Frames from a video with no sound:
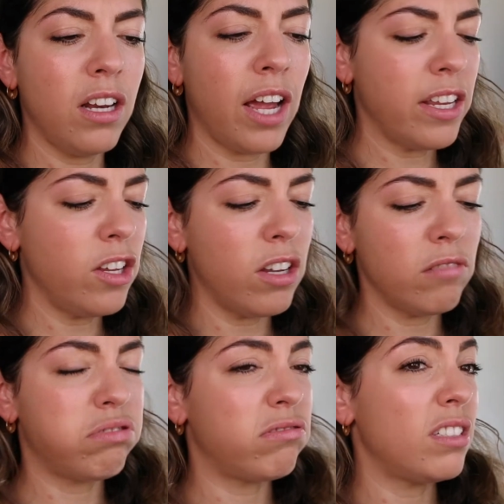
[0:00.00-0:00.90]
like,
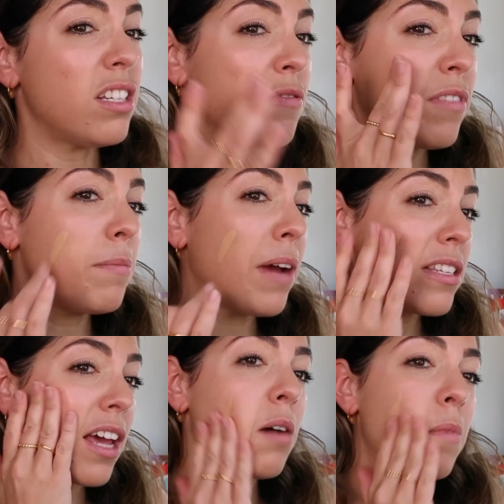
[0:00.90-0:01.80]
it doesn't really
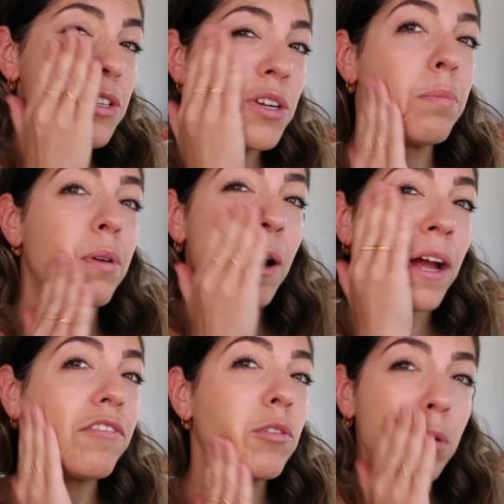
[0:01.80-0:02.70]
matter how much you
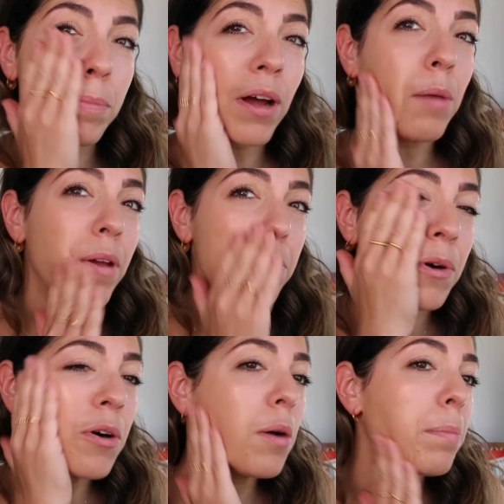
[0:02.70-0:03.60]
apply. If you want to apply a bit
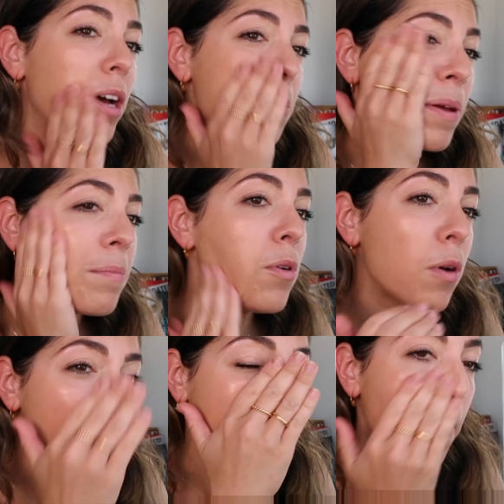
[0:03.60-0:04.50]
more, apply a bit more.